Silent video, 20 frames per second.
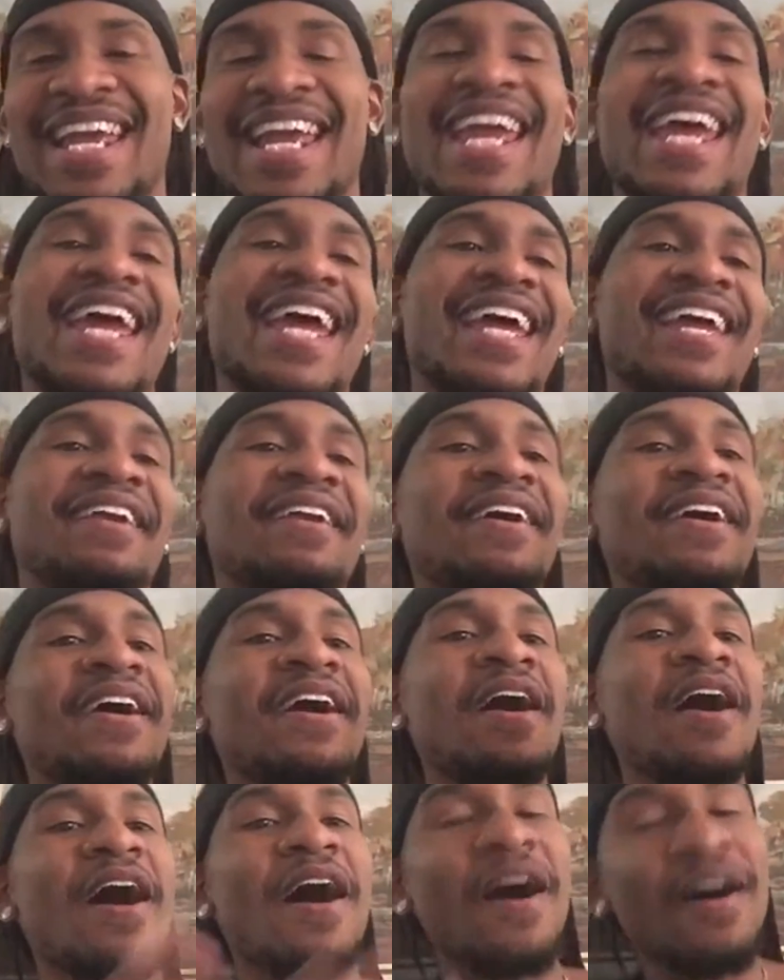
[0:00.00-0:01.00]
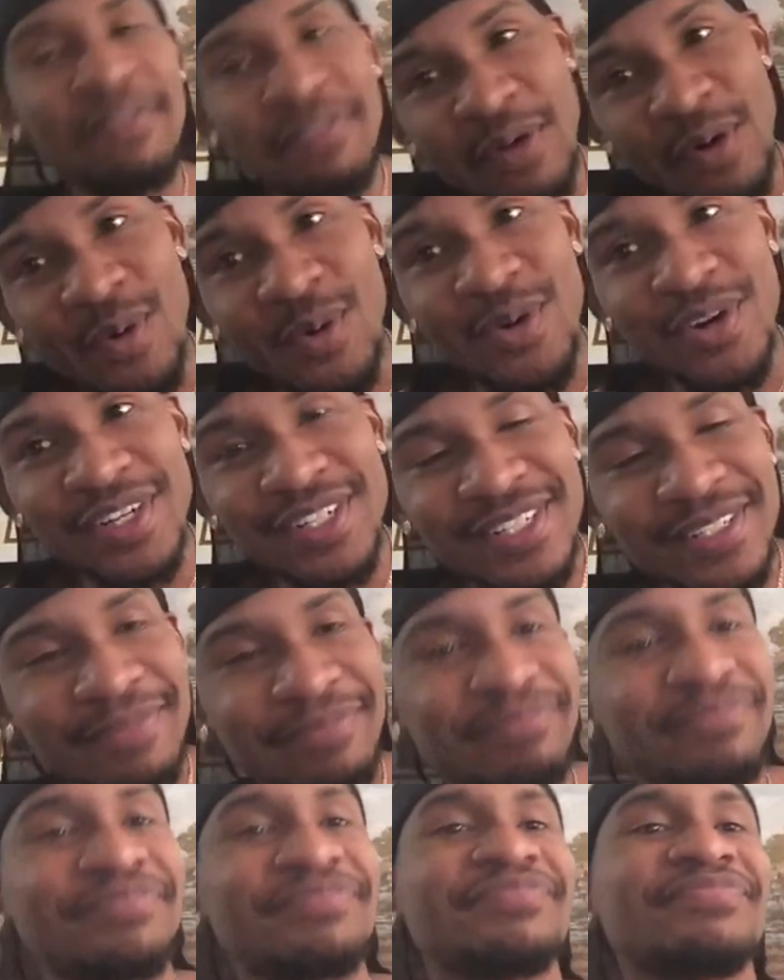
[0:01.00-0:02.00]
And of
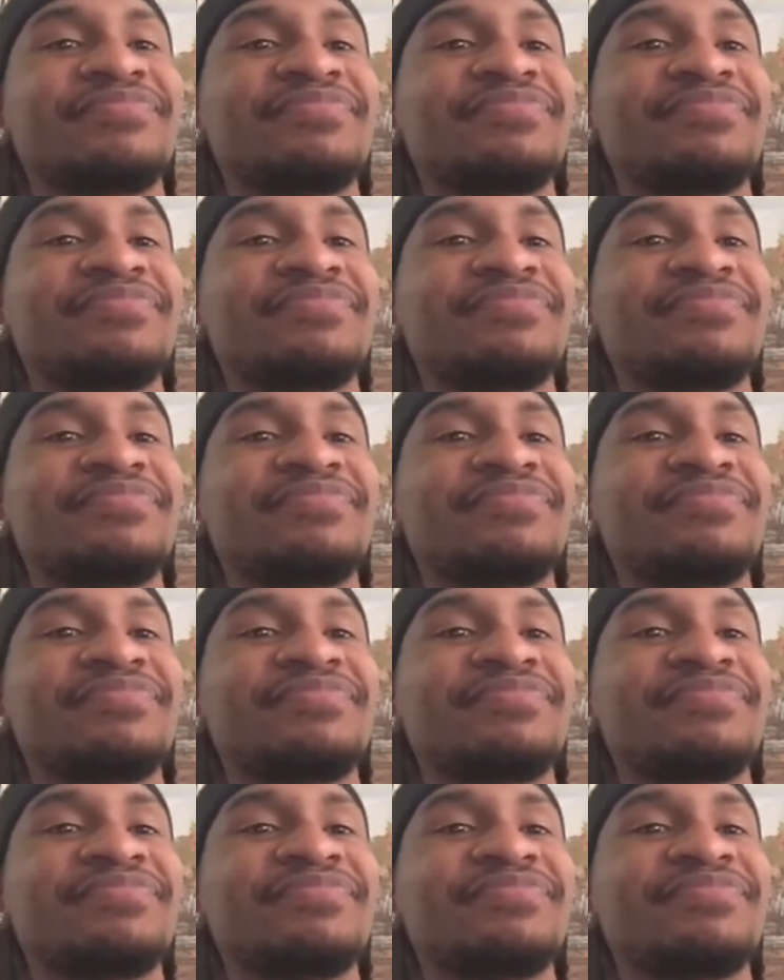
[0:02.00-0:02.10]
course,